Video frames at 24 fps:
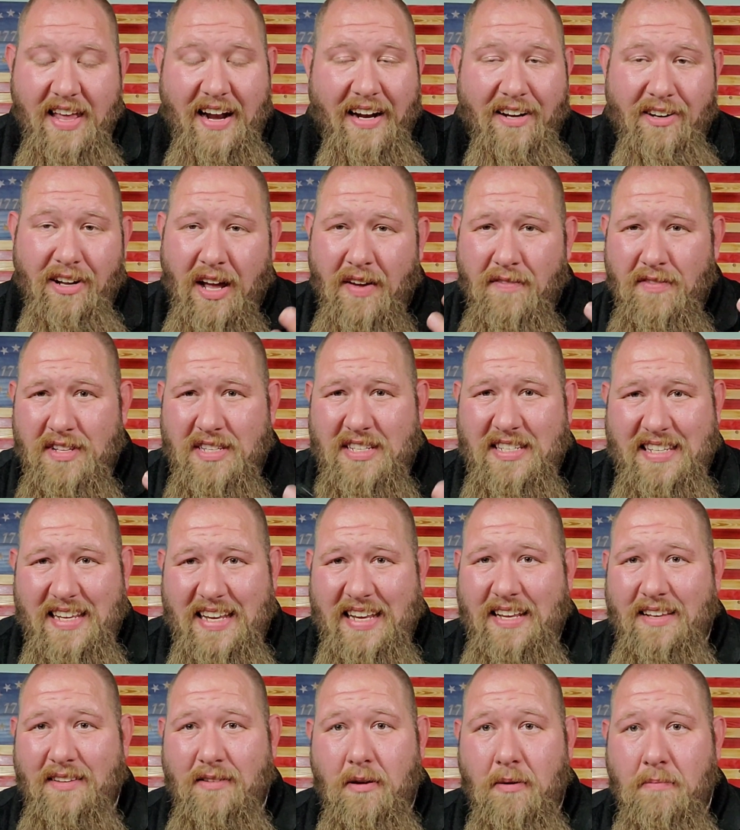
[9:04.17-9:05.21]
And I haven't
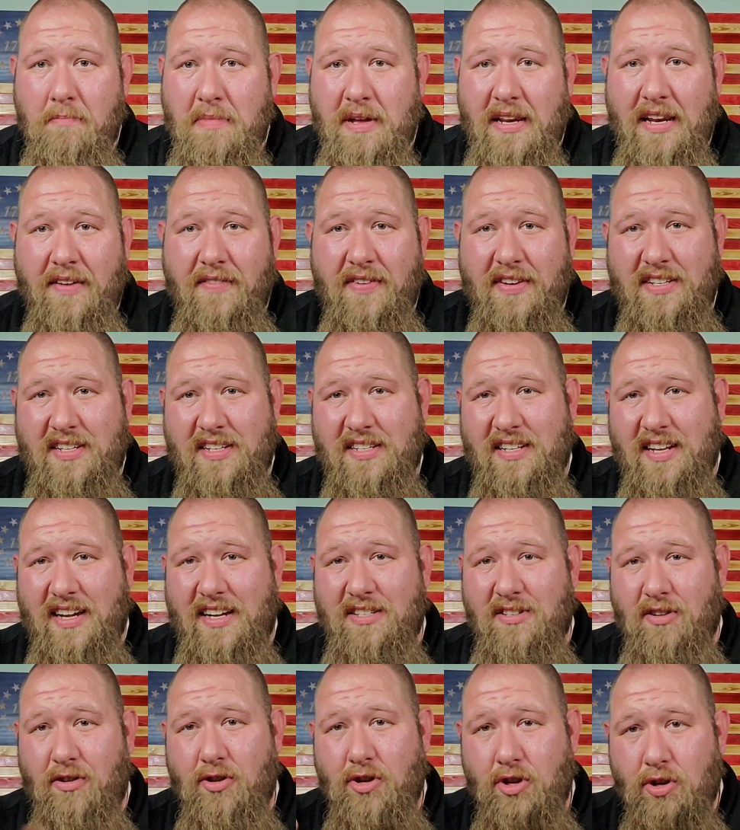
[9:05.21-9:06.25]
seen many of his
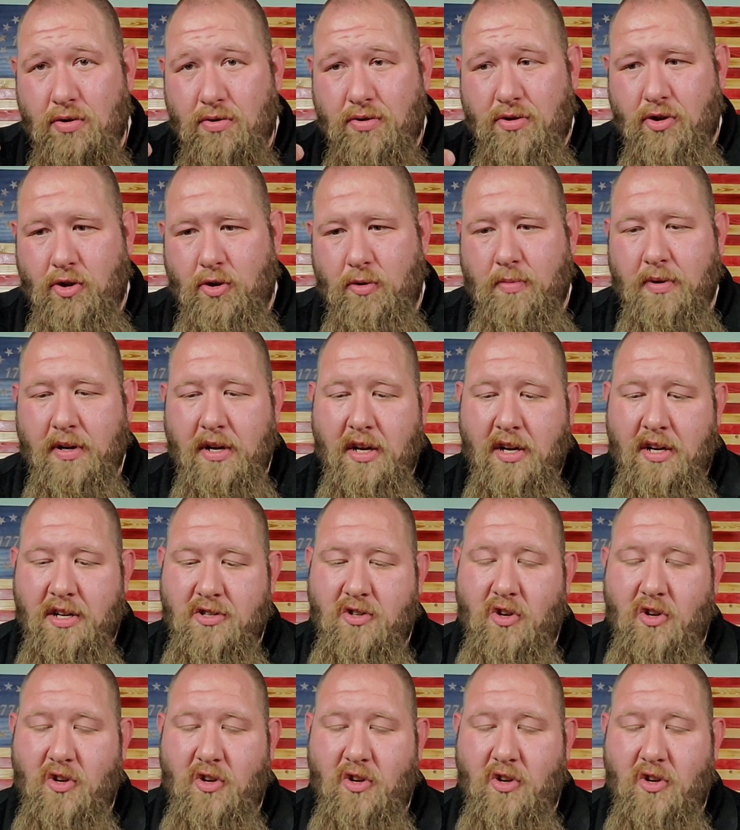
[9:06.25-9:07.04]
designs on YouTube,